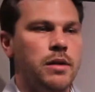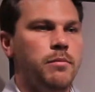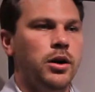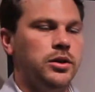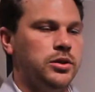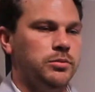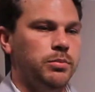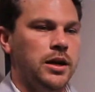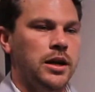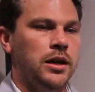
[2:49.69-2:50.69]
It might just
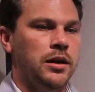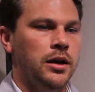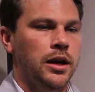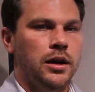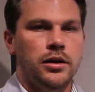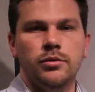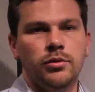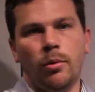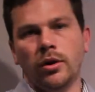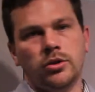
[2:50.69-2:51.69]
be,
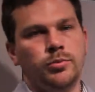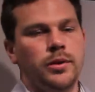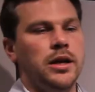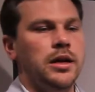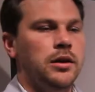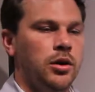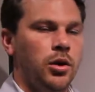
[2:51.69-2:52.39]
it might just be